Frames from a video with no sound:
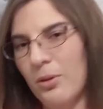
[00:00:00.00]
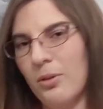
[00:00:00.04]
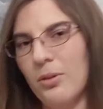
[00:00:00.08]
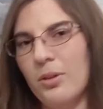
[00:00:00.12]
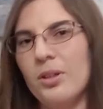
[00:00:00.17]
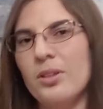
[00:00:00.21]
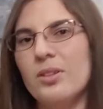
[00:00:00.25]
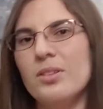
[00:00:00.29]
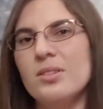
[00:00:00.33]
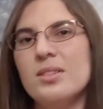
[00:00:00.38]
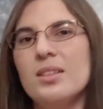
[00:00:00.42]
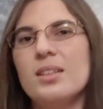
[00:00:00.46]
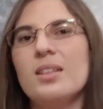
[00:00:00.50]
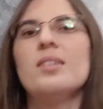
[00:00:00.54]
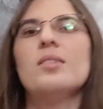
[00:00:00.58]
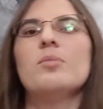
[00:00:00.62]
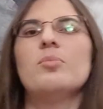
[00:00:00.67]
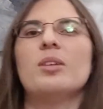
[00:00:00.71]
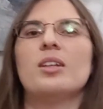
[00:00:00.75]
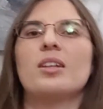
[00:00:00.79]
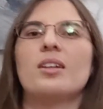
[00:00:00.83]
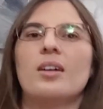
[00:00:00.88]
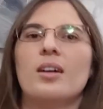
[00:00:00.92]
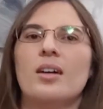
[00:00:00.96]
use these
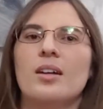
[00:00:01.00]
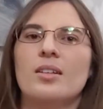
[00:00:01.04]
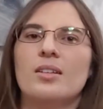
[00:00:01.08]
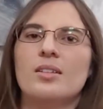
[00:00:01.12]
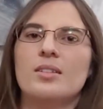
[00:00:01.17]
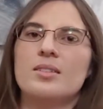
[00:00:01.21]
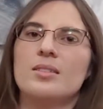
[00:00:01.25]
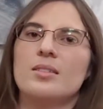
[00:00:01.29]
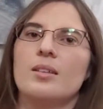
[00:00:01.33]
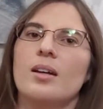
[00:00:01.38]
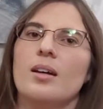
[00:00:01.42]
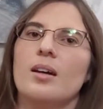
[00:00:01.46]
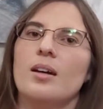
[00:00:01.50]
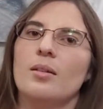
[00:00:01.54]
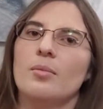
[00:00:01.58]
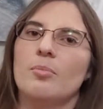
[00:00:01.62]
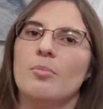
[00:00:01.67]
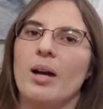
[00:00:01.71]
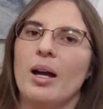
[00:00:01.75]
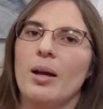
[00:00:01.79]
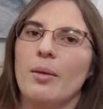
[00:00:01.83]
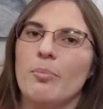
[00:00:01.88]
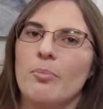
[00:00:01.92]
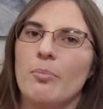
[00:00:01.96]
because
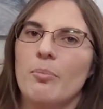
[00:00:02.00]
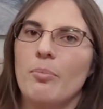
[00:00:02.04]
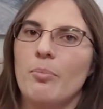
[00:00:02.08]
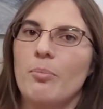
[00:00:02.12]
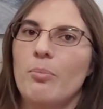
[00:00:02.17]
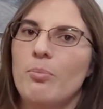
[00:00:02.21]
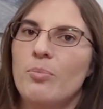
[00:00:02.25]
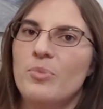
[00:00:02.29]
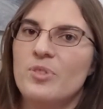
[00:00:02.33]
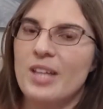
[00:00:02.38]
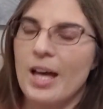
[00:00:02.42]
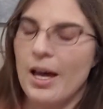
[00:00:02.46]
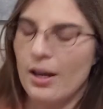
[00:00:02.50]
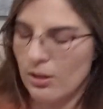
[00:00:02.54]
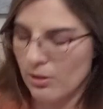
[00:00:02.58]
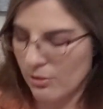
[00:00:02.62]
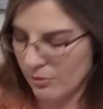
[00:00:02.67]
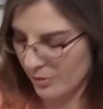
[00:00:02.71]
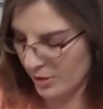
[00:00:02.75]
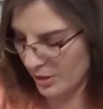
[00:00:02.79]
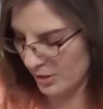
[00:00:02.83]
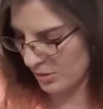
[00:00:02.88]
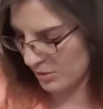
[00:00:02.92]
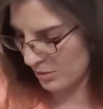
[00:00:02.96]
my saddle
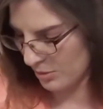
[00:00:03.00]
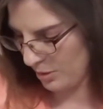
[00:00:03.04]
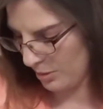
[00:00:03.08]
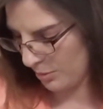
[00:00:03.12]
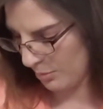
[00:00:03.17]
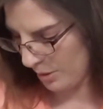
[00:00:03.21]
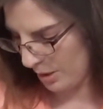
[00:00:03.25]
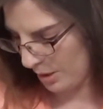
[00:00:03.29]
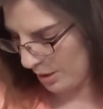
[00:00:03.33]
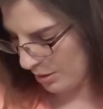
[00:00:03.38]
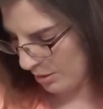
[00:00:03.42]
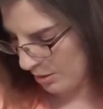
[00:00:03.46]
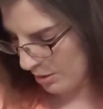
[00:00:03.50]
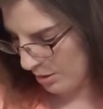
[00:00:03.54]
fits really well,